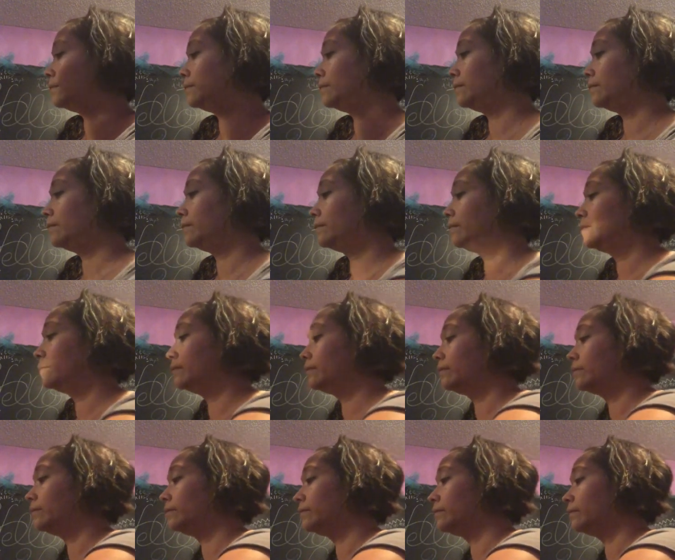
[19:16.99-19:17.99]

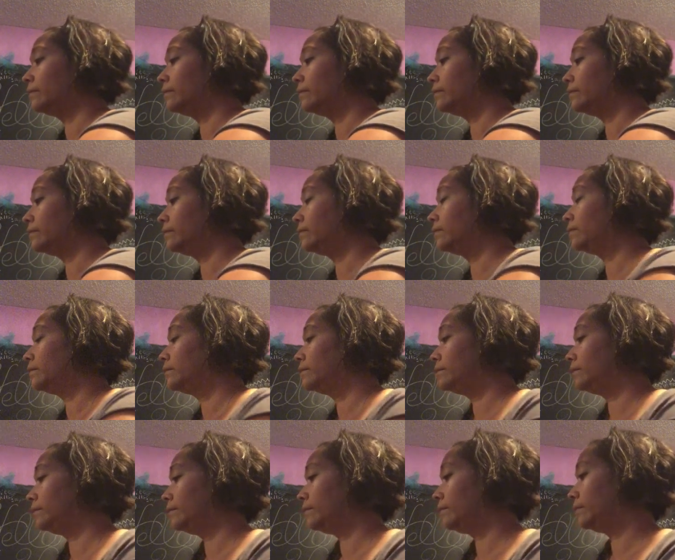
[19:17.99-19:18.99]

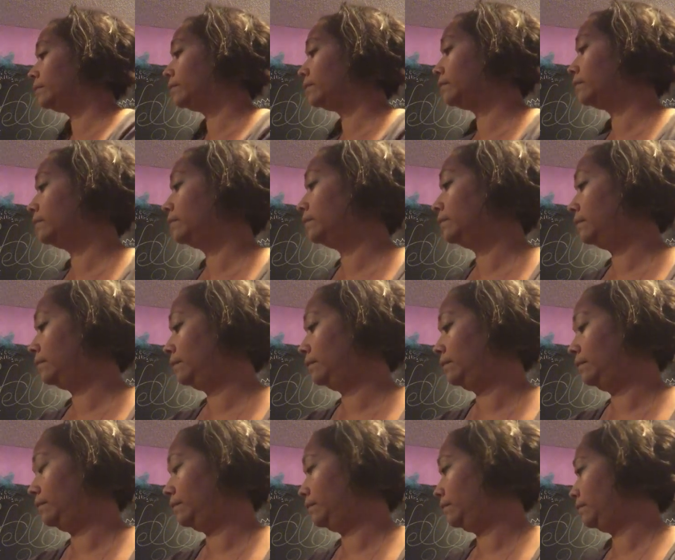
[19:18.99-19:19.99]

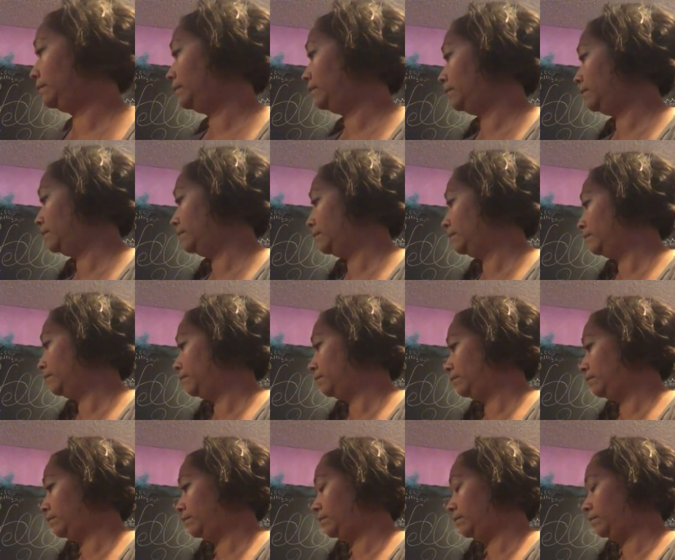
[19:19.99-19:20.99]

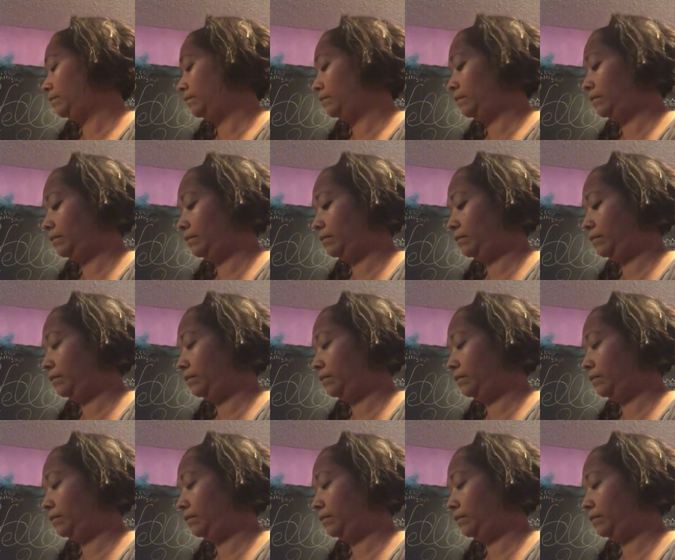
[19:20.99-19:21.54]
No one is speaking in this clip.